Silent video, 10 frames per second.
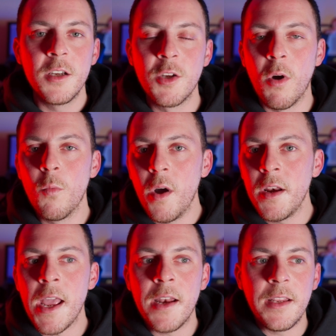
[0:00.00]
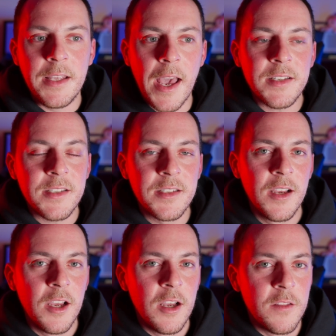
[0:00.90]
So on one hand, yes,
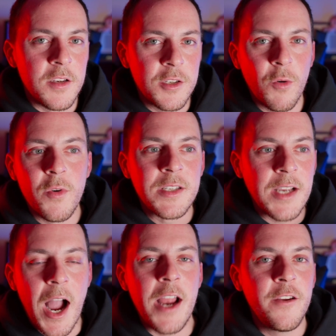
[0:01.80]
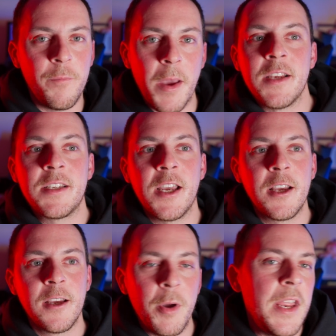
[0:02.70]
the story's kind of
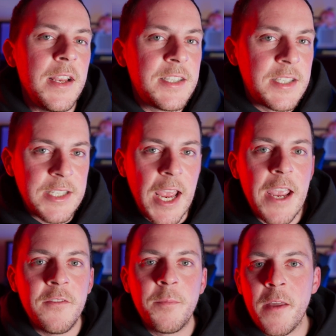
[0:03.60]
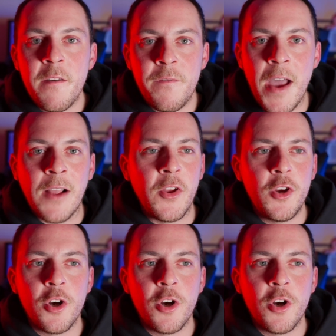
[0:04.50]
basic, but it's saved by the fact that you're